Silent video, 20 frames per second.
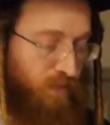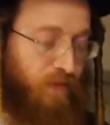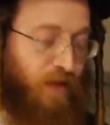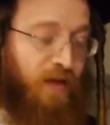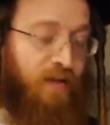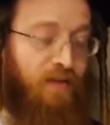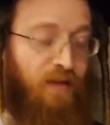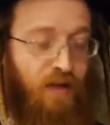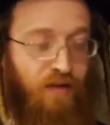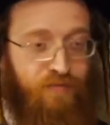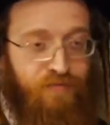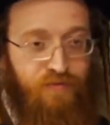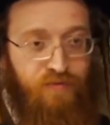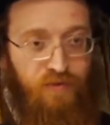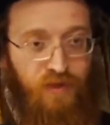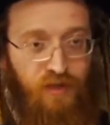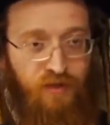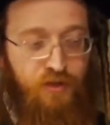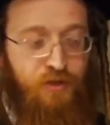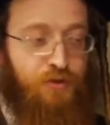The idea
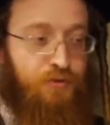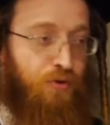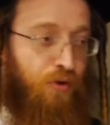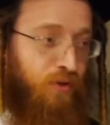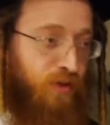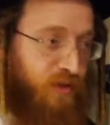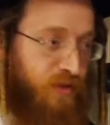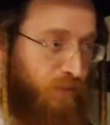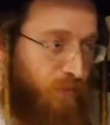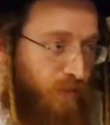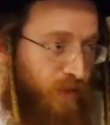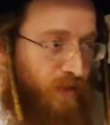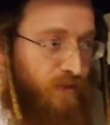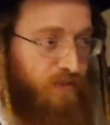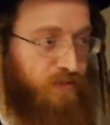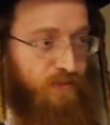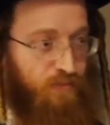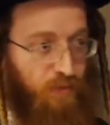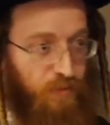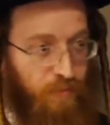of not controlling someone
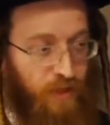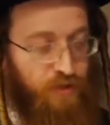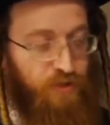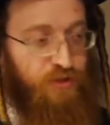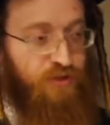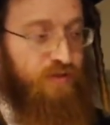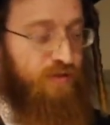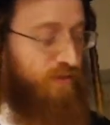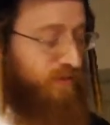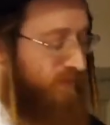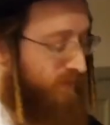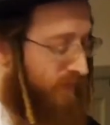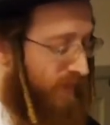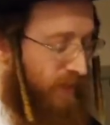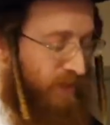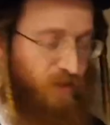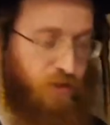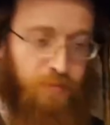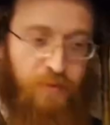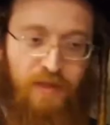else, we mentioned,
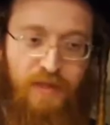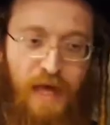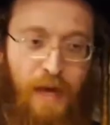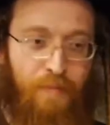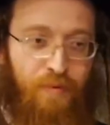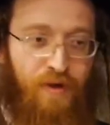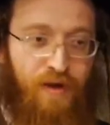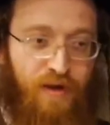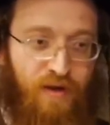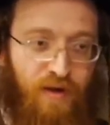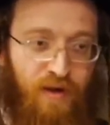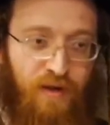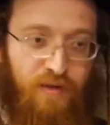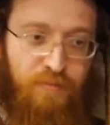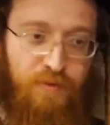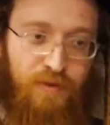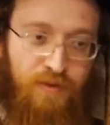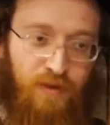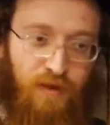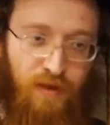again, it could be elaborated
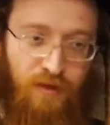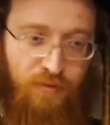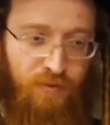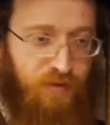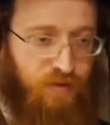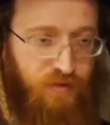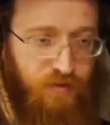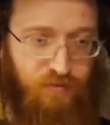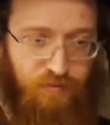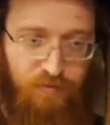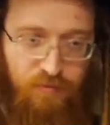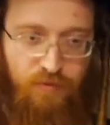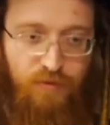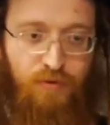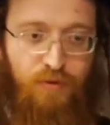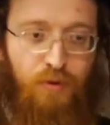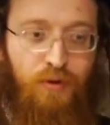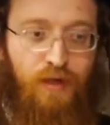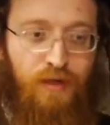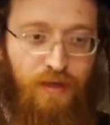on, but I don't want to
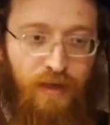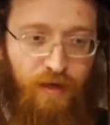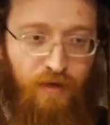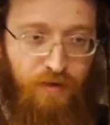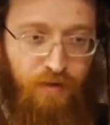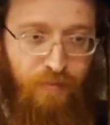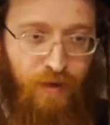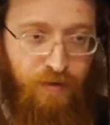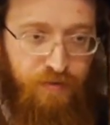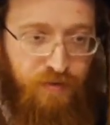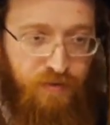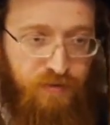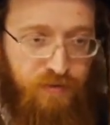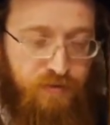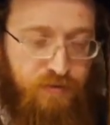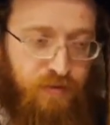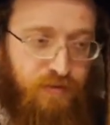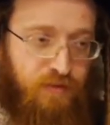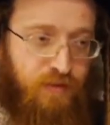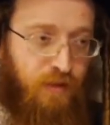talk at length about
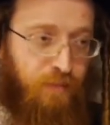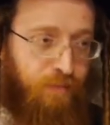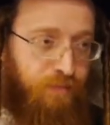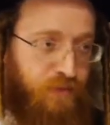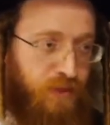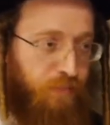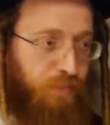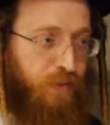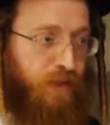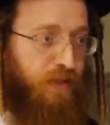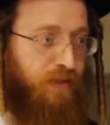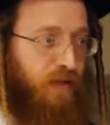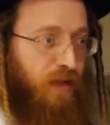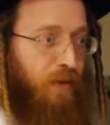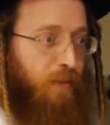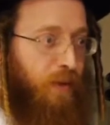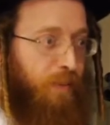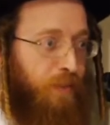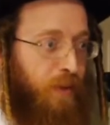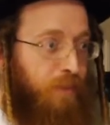this. There's the simple
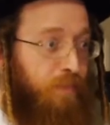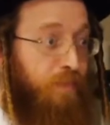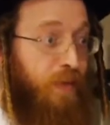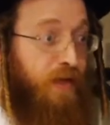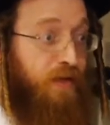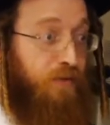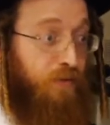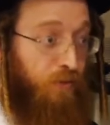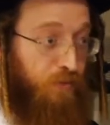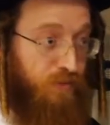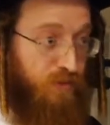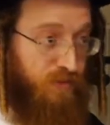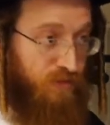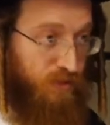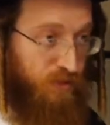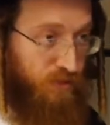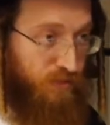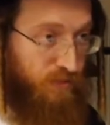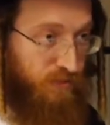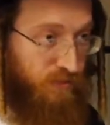idea about people making their own
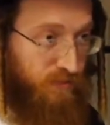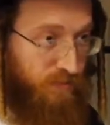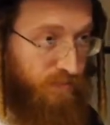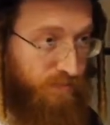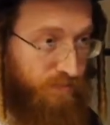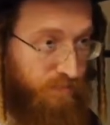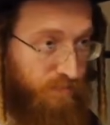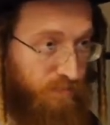decisions.